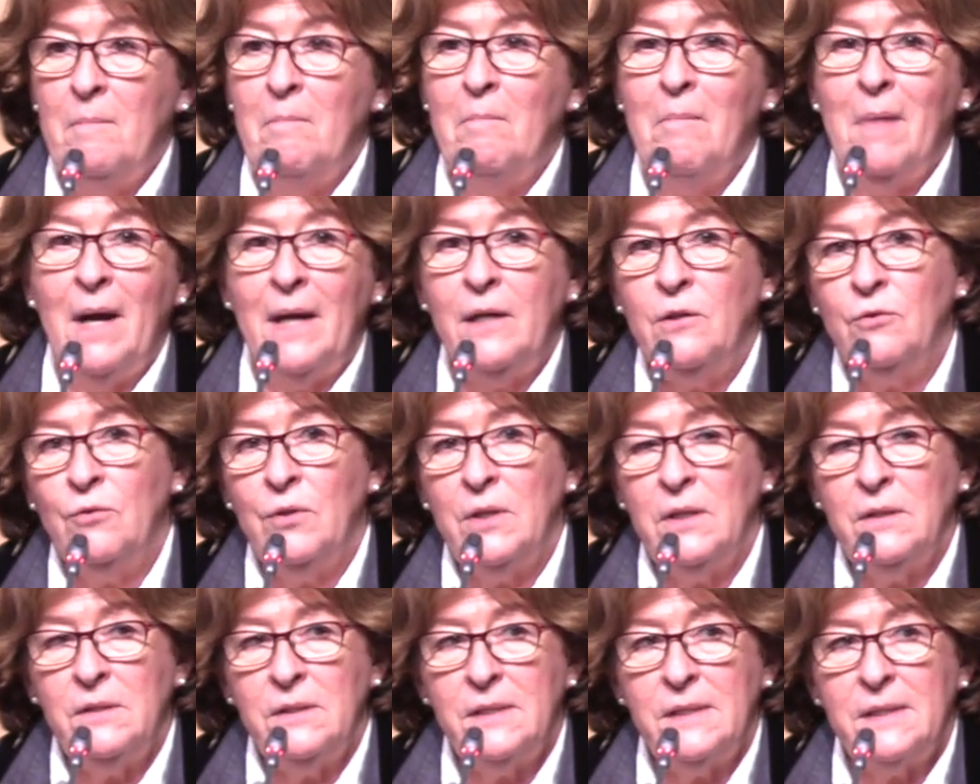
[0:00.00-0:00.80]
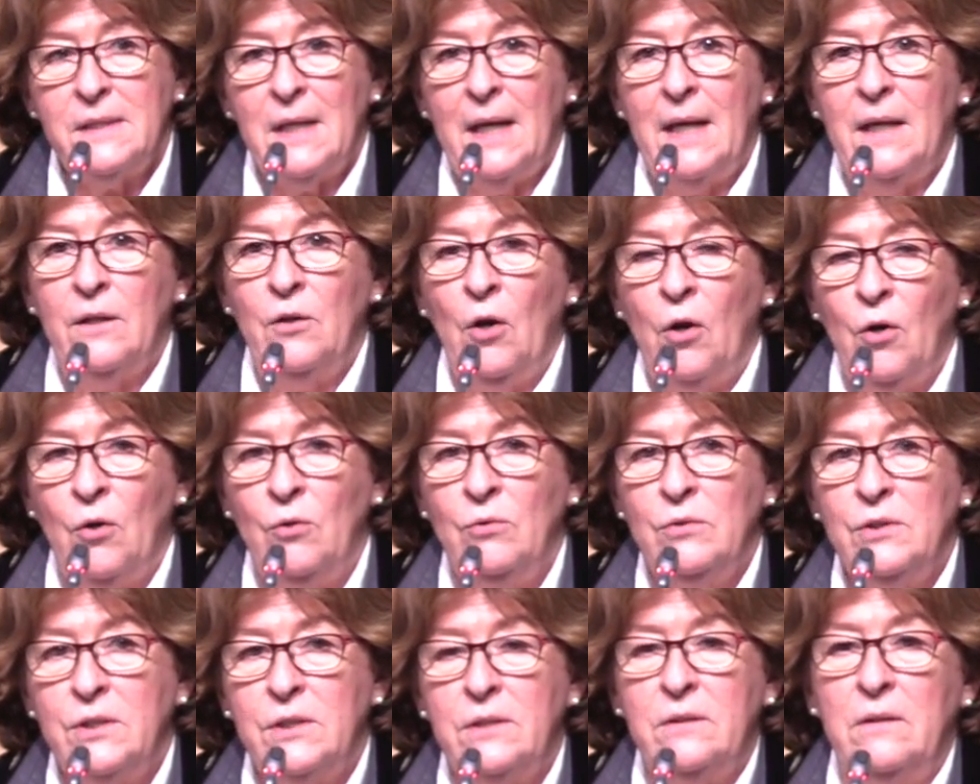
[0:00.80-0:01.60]
migrants and
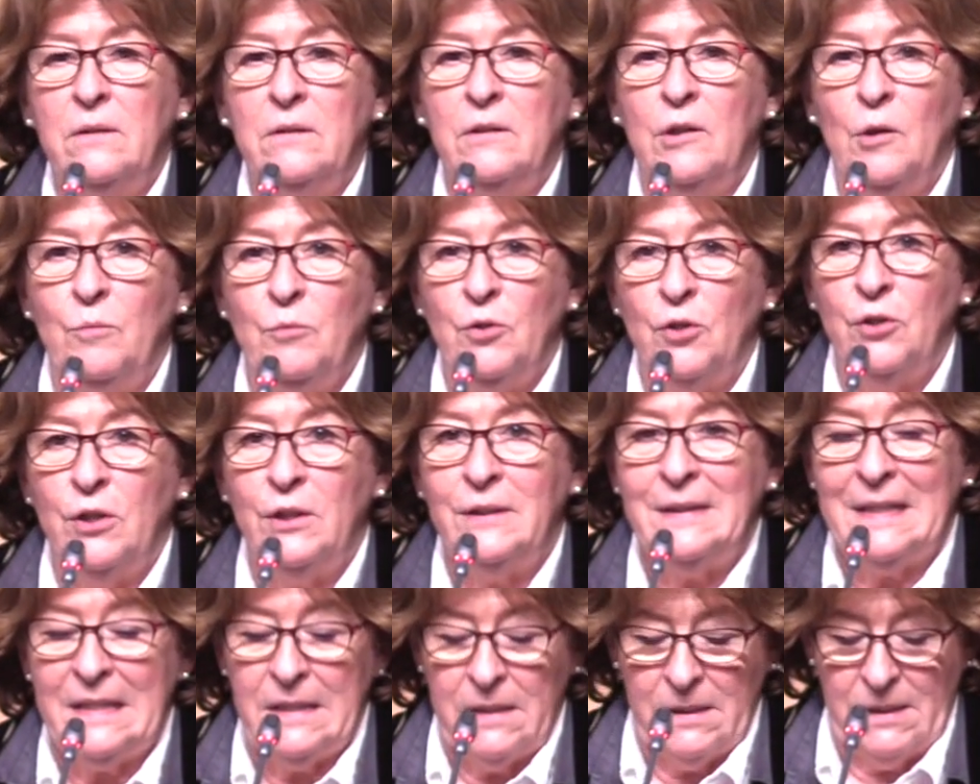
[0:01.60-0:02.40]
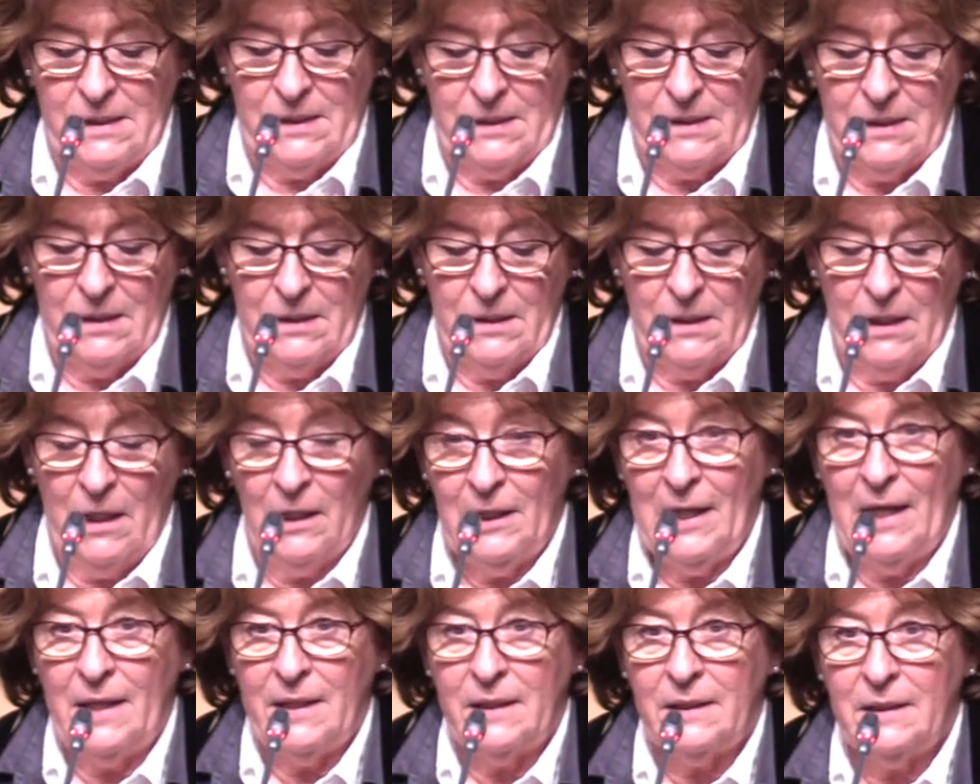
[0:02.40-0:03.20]
host communities
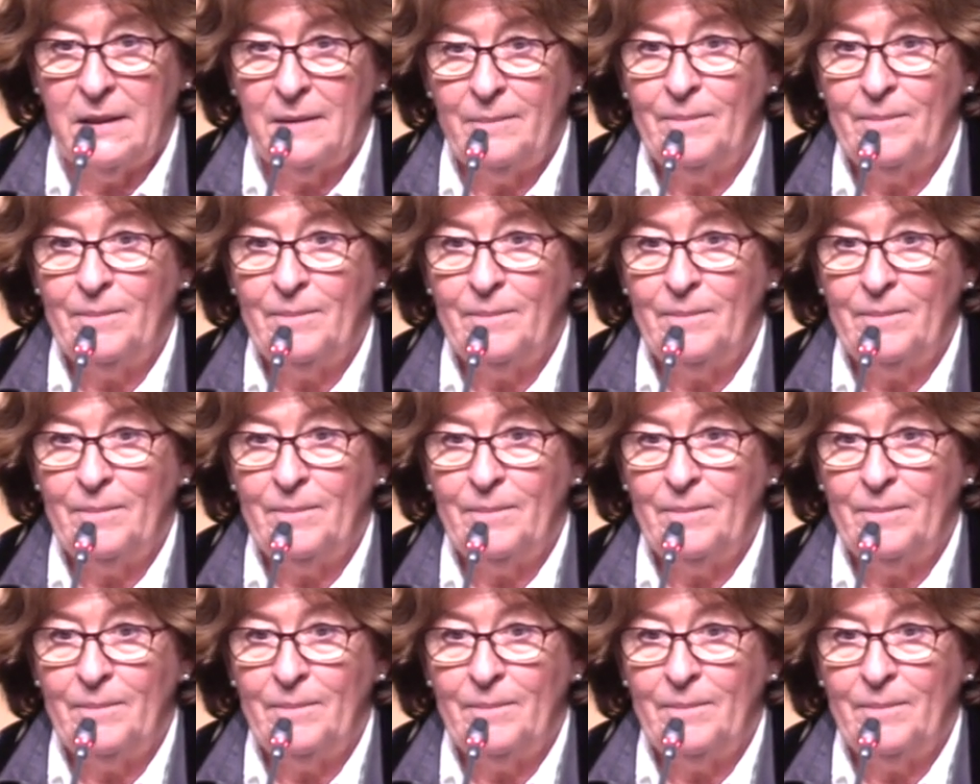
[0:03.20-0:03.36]
alike.